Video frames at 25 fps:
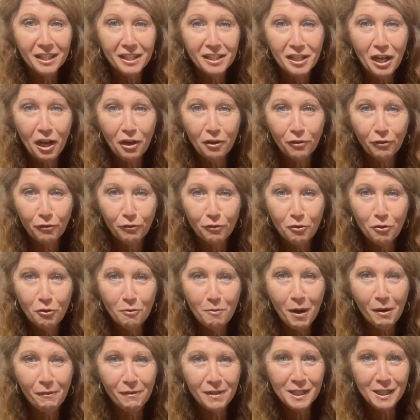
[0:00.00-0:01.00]
dug through all
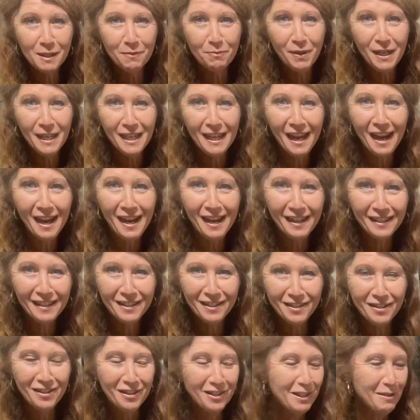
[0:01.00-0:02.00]
my recipe cards
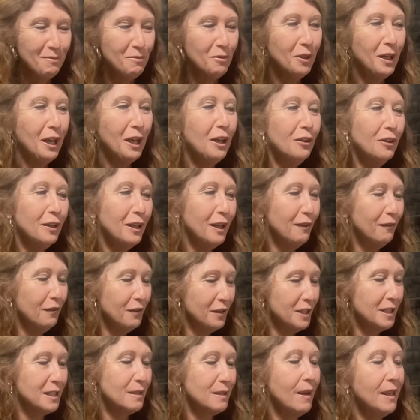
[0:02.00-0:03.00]
this morning looking for
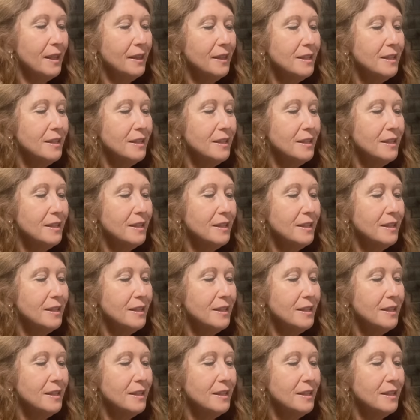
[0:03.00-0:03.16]
this one.